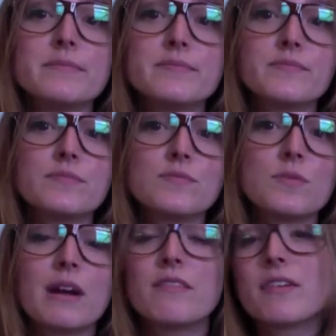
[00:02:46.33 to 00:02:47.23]

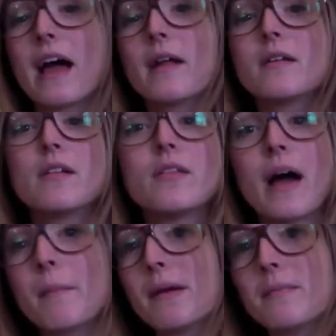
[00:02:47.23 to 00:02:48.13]
whatever that
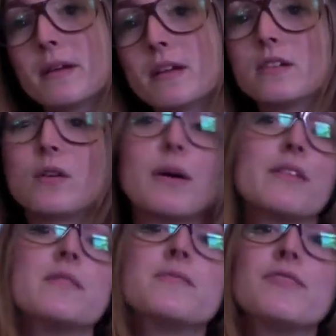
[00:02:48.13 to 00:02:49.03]
may be, you know, whether it
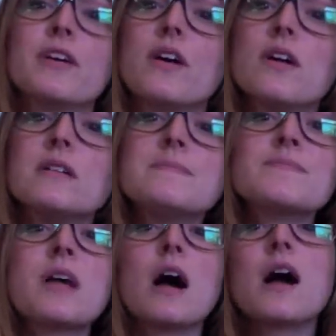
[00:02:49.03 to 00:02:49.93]
feel
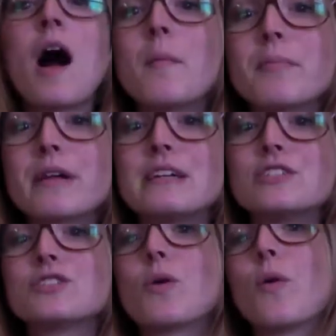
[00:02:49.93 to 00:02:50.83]
accomplished
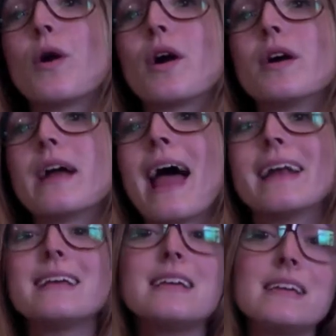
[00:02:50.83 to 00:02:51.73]
or at
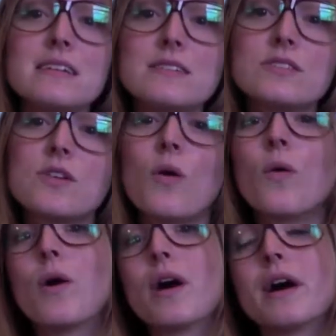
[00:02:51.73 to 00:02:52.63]
ease
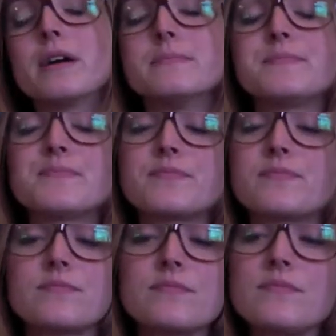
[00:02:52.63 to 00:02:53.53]
or
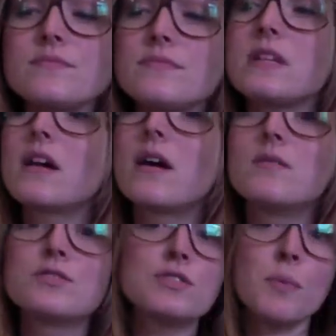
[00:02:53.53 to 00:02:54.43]

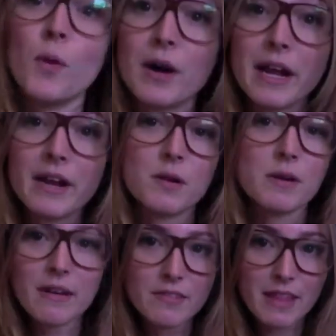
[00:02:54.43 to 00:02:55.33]
supported or
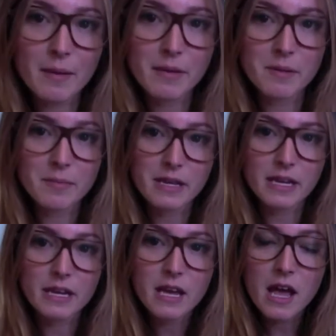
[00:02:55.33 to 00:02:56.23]
whatever that may be.
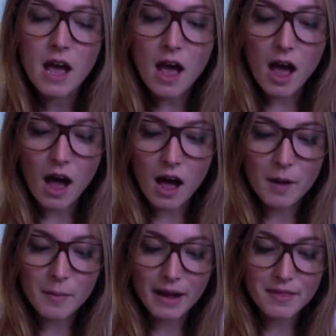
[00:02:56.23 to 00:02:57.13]

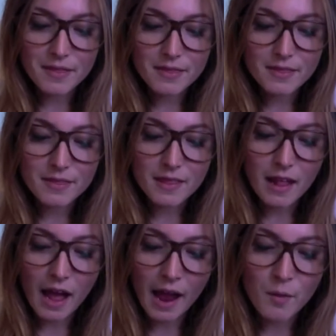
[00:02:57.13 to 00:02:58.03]

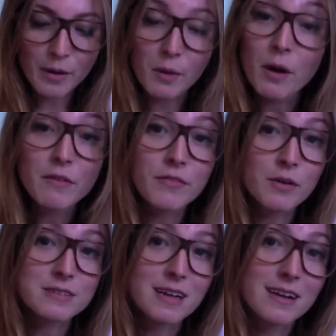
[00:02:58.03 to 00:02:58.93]
What I want to focus
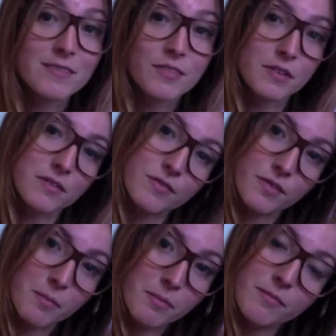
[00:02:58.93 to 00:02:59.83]
on for
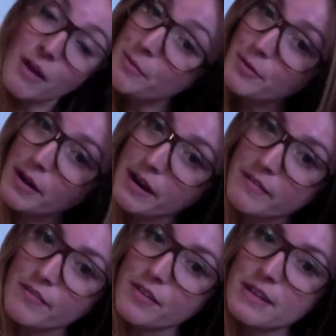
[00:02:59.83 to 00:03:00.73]
February, for
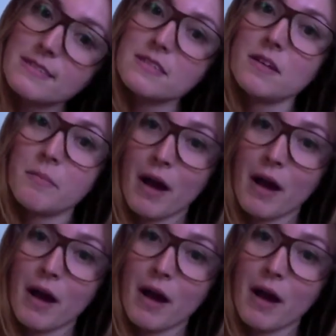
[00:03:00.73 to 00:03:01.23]
this month,